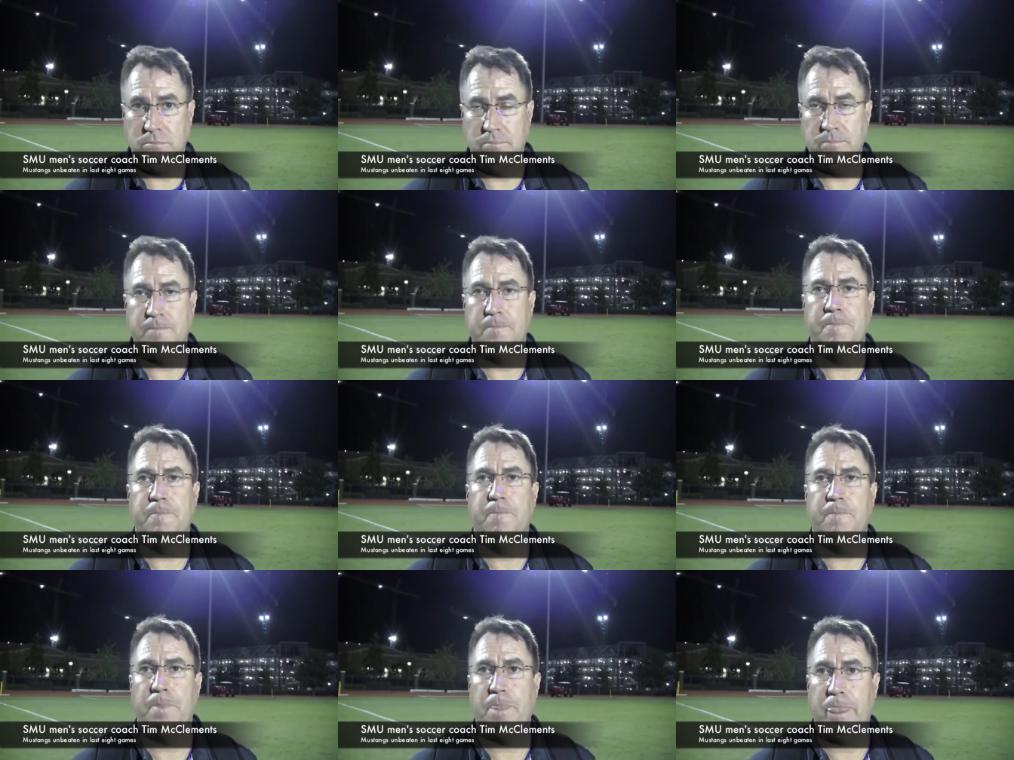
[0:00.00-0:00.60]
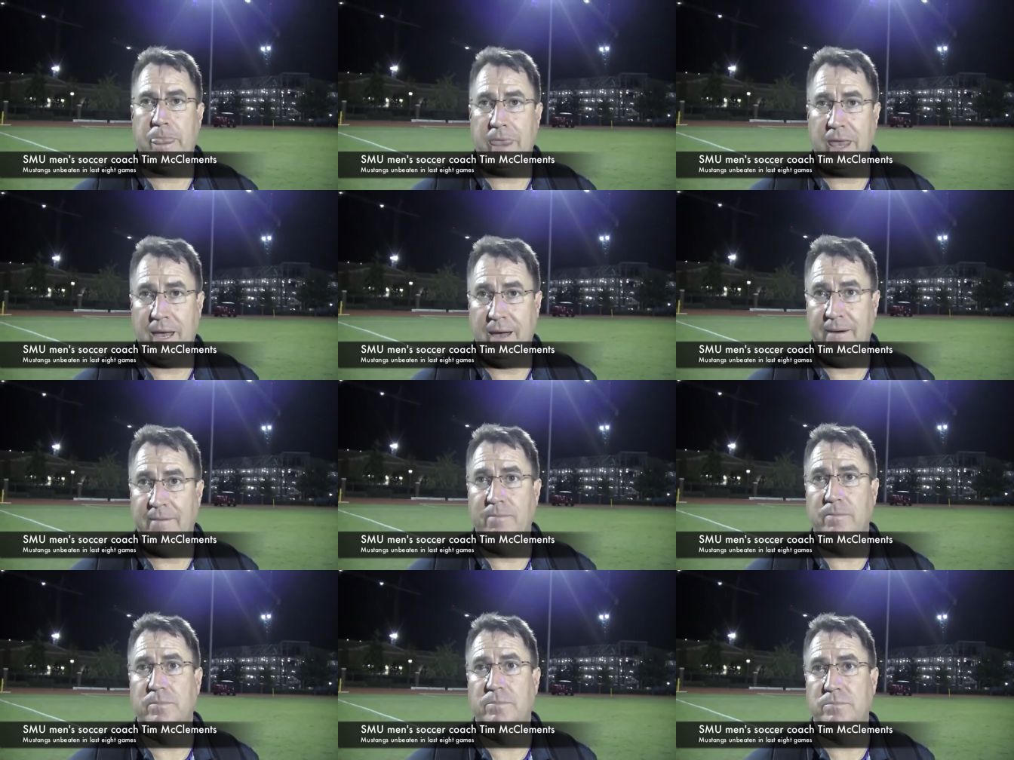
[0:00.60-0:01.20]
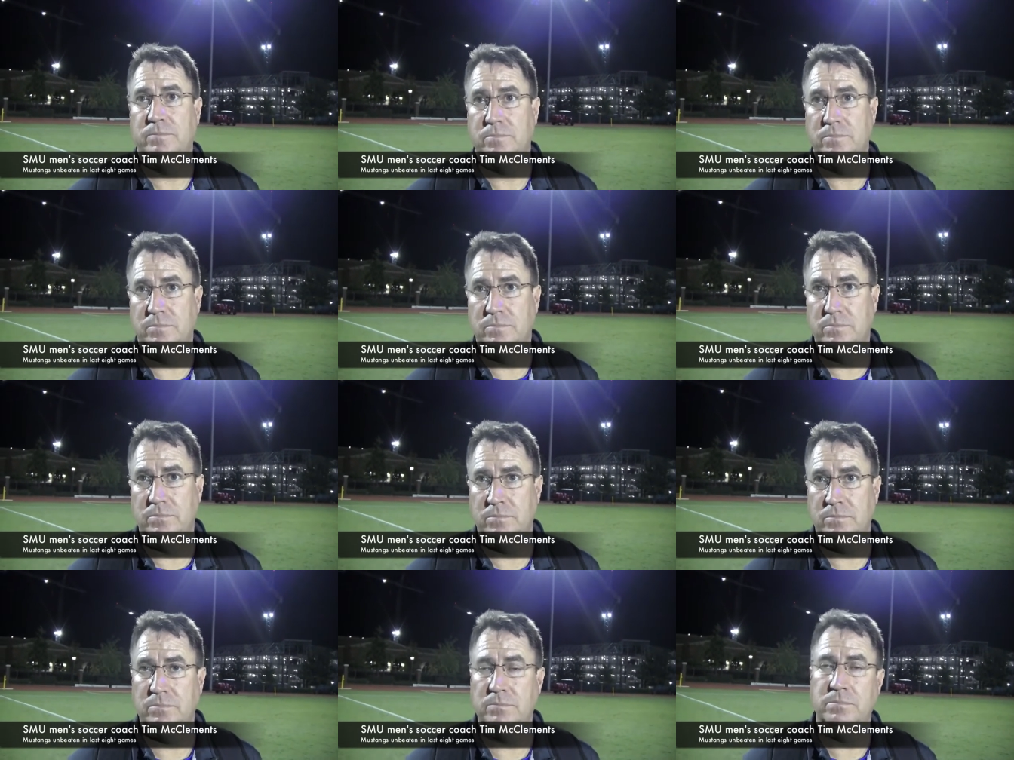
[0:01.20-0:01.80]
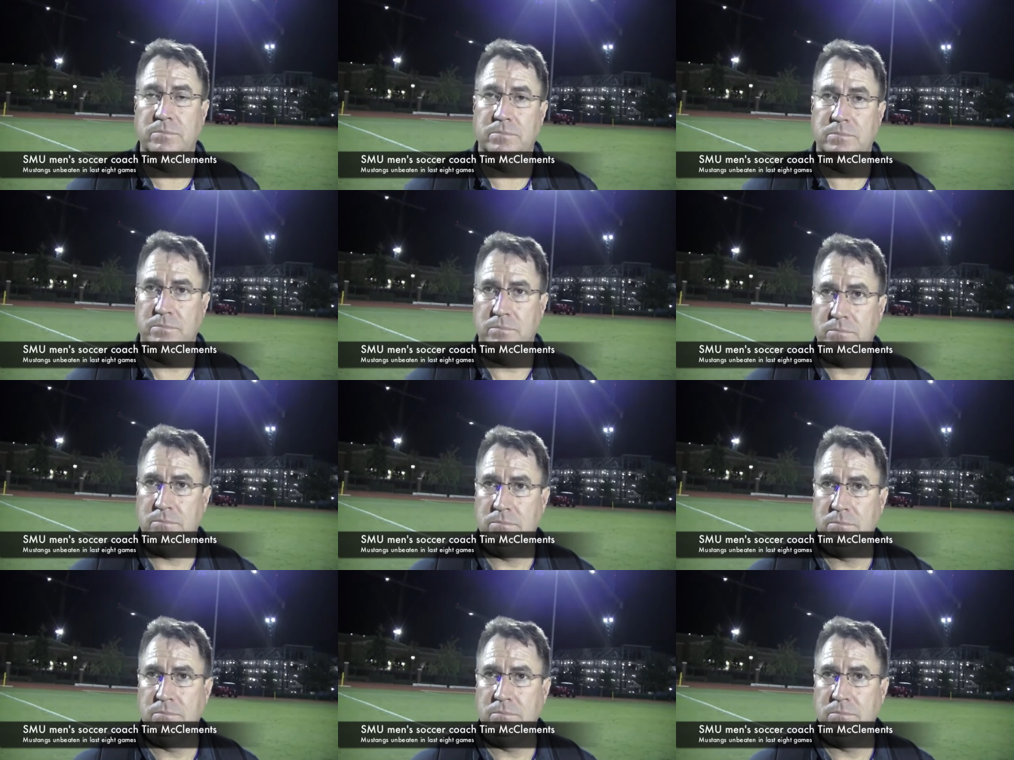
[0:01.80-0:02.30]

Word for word: Lee, who started the year on defense. Mm-hmm.